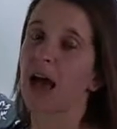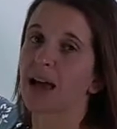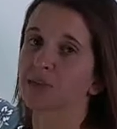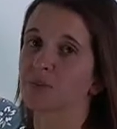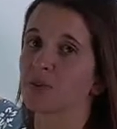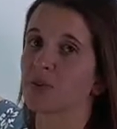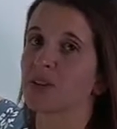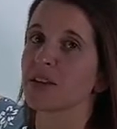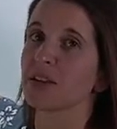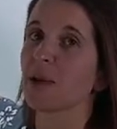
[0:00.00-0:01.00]
I wrote
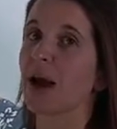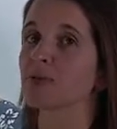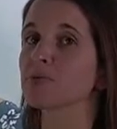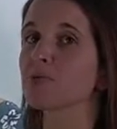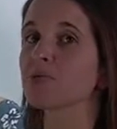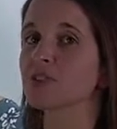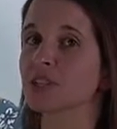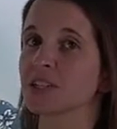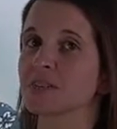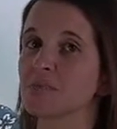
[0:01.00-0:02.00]
the power rule
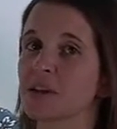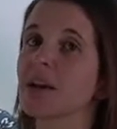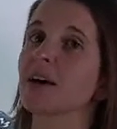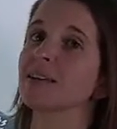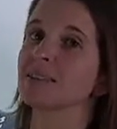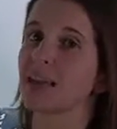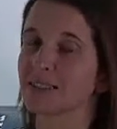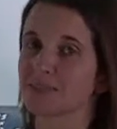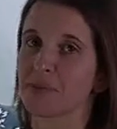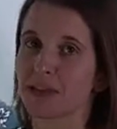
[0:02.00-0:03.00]
version because
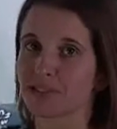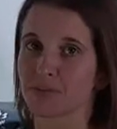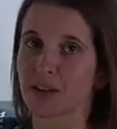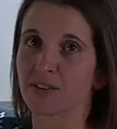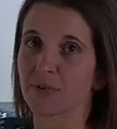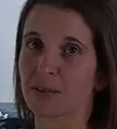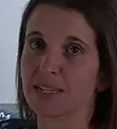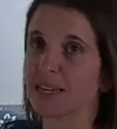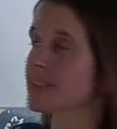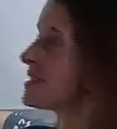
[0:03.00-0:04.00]
that makes it ready for me to take the